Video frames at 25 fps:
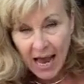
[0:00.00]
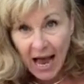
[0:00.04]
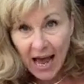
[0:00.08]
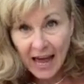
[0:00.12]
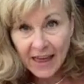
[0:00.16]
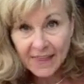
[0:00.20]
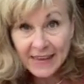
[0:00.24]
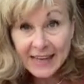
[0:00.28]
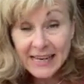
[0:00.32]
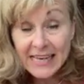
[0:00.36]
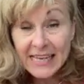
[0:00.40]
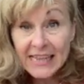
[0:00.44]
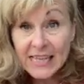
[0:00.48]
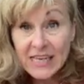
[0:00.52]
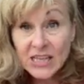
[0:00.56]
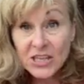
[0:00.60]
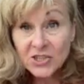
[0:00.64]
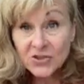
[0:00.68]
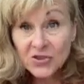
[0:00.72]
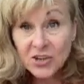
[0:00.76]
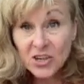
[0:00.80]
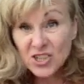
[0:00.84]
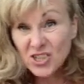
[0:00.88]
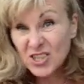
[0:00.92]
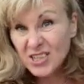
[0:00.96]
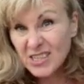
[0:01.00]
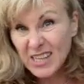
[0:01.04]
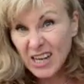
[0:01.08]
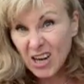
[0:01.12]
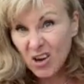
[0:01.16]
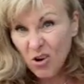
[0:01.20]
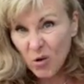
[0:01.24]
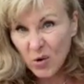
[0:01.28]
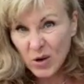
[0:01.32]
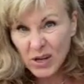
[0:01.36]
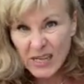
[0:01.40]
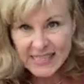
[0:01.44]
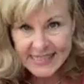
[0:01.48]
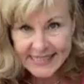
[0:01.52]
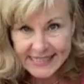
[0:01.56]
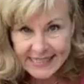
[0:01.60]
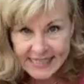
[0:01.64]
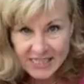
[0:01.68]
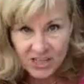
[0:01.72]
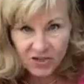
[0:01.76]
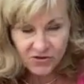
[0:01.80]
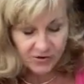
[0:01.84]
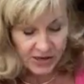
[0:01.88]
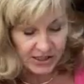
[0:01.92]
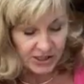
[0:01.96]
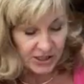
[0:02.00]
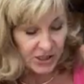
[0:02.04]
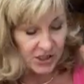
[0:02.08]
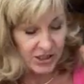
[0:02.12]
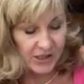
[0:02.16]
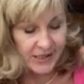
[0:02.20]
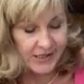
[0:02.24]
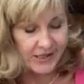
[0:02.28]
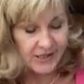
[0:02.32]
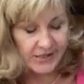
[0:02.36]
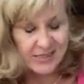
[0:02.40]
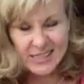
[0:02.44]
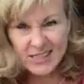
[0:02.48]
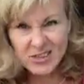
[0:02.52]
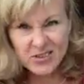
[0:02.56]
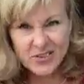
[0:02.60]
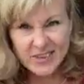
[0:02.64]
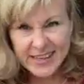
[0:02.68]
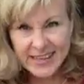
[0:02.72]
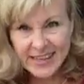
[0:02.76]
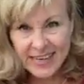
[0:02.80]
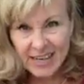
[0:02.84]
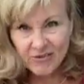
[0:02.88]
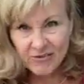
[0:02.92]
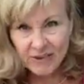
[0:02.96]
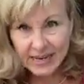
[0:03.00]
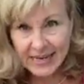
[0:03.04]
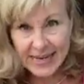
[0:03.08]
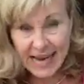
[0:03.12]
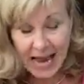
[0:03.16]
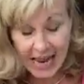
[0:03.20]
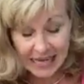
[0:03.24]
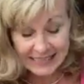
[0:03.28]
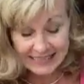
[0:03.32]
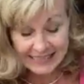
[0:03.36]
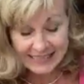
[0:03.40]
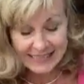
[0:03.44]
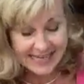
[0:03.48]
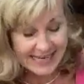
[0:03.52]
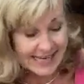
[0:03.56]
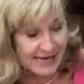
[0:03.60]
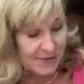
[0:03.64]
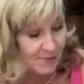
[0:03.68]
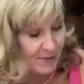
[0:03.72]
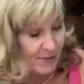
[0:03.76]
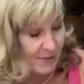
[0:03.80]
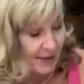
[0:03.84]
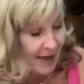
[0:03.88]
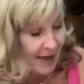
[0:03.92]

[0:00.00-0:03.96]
I think in the instructions I call it a scrunchie because I don't think it really has a name.